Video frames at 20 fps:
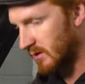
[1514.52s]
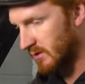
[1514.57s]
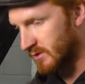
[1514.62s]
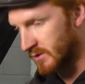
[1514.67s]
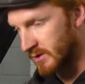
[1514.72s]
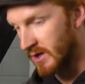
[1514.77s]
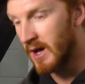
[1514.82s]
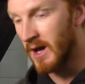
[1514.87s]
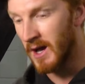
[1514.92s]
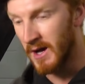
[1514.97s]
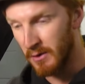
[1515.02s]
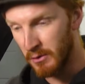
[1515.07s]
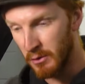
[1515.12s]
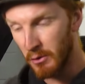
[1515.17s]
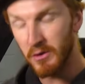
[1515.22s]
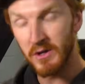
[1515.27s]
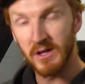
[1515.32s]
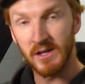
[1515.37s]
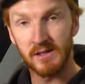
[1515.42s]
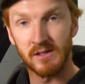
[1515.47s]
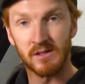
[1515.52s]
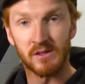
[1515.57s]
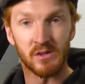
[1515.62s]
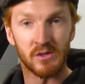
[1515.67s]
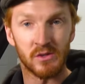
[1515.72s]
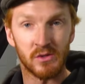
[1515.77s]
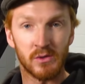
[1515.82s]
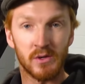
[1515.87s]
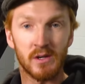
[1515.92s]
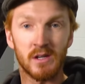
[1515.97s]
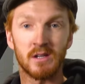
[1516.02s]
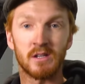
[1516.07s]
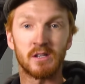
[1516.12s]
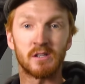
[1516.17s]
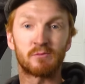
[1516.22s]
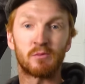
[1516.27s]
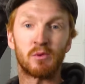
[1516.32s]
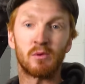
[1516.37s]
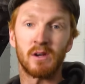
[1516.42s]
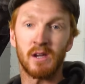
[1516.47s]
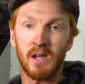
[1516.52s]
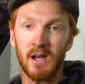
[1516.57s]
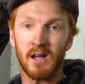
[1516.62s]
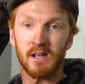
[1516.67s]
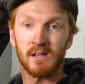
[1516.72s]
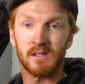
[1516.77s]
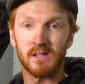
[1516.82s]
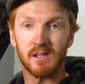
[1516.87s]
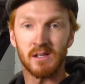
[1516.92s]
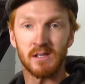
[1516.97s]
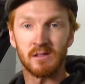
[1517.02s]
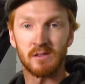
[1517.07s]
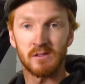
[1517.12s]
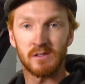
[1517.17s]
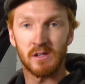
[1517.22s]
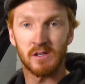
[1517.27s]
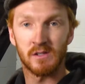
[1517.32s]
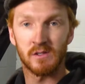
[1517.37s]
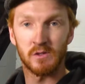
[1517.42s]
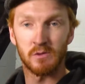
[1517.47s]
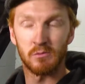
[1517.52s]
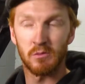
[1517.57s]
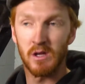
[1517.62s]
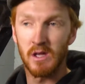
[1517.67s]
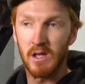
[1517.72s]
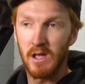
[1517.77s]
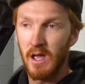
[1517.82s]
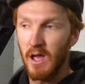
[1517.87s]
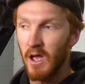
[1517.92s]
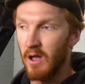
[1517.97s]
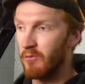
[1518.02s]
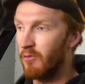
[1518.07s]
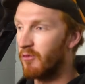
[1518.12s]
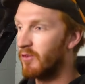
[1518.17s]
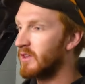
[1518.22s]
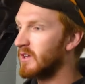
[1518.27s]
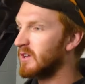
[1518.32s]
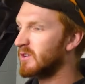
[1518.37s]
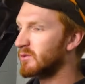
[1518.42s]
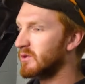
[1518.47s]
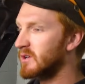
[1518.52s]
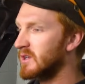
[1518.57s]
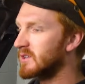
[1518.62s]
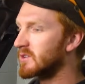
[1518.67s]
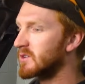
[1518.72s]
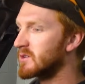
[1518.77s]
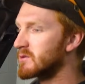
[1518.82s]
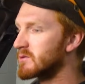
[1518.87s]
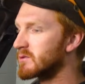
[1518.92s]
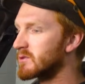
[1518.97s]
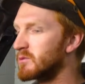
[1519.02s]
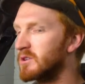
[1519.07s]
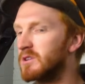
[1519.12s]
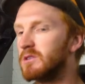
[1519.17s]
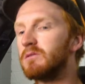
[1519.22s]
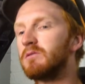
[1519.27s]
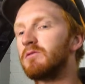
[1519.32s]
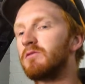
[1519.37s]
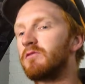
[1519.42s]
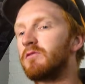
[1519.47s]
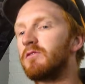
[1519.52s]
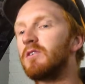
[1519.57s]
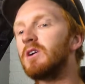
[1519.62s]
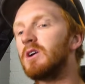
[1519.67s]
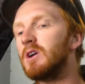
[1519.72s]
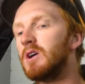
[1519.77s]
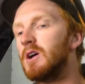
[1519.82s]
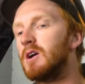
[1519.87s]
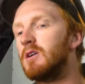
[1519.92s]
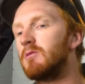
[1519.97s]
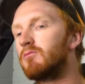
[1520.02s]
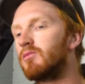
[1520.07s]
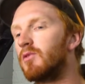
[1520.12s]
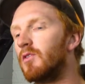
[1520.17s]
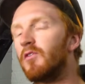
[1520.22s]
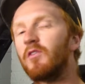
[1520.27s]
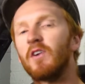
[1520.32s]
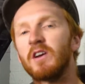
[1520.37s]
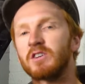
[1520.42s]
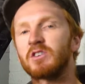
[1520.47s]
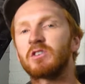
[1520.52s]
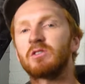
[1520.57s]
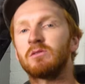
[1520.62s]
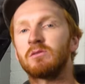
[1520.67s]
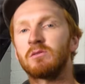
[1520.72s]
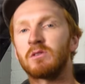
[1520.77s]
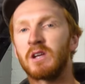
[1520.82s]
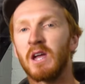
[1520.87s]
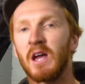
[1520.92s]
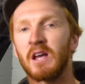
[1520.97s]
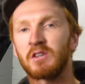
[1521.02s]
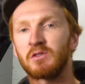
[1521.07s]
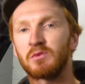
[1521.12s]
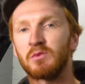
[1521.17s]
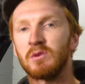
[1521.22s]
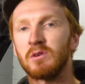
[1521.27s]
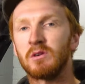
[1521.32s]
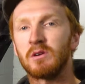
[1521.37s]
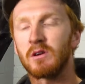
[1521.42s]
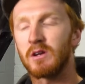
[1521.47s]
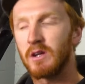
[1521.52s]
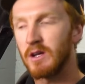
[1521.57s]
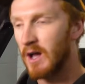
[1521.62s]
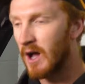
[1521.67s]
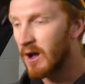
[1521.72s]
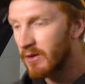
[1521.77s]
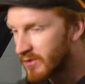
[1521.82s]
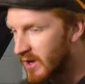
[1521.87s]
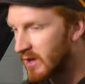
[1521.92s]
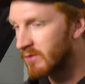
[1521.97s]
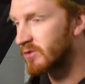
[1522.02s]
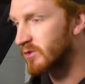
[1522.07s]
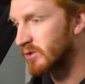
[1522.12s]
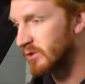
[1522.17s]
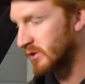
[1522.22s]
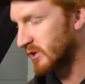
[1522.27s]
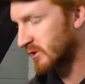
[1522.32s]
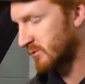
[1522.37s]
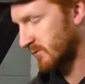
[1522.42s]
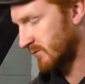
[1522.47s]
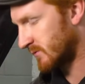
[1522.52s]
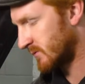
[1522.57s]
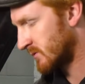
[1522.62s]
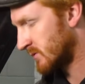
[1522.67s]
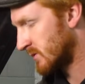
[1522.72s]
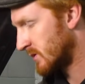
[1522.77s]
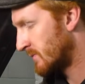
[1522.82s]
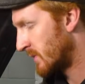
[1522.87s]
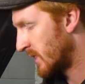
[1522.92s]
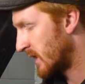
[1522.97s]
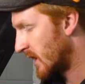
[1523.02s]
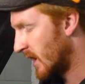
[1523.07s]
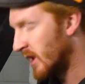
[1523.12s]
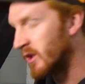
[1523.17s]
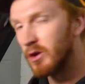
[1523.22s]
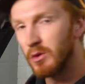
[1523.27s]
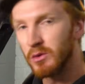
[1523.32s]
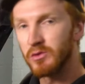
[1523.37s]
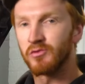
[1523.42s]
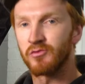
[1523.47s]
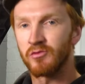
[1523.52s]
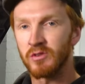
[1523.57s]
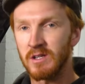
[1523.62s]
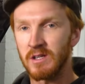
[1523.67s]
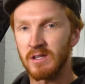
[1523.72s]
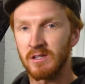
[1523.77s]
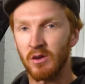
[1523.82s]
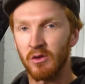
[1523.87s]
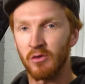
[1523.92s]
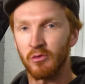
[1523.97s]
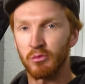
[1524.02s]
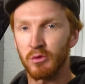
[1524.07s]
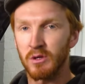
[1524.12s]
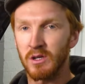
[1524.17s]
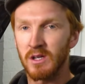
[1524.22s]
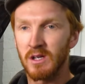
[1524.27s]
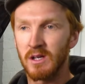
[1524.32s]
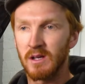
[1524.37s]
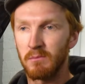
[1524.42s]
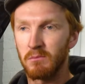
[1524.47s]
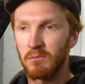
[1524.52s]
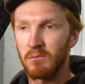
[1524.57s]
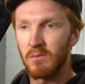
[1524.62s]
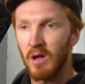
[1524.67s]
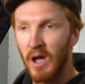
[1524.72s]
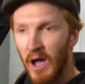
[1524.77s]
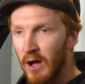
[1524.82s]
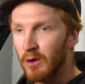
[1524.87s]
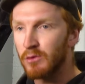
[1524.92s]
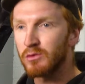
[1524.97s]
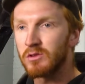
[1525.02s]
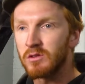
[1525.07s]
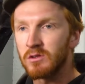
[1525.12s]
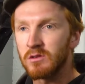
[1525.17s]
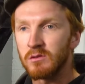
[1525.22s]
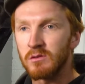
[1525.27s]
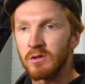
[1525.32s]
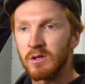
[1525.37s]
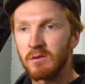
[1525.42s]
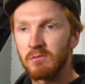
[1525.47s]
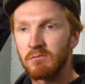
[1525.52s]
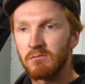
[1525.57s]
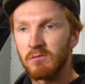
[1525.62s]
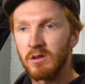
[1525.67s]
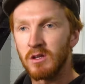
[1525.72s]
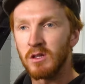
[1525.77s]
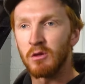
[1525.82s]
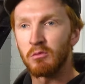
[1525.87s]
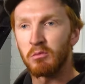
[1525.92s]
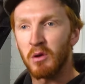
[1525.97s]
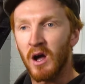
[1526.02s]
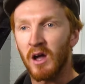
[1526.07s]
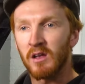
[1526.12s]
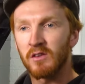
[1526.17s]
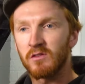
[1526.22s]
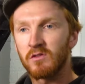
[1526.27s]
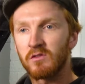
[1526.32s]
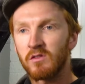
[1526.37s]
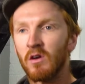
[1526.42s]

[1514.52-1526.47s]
So now what we need to do is put gas in the system. And for this we need to use a bit of professional guesswork. I've never done this before and no one's really told me how to do it in the past.